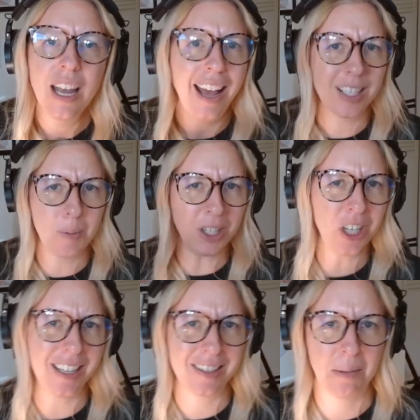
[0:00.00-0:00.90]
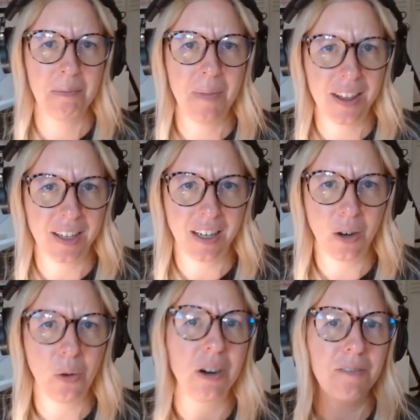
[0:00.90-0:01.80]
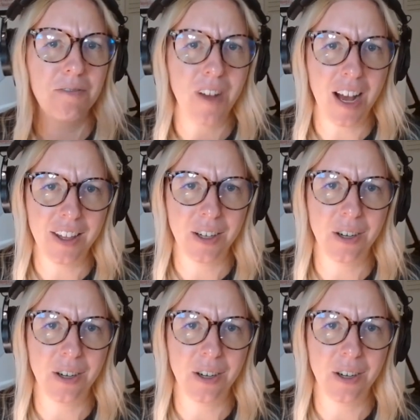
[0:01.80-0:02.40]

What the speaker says: especially as a mother or a father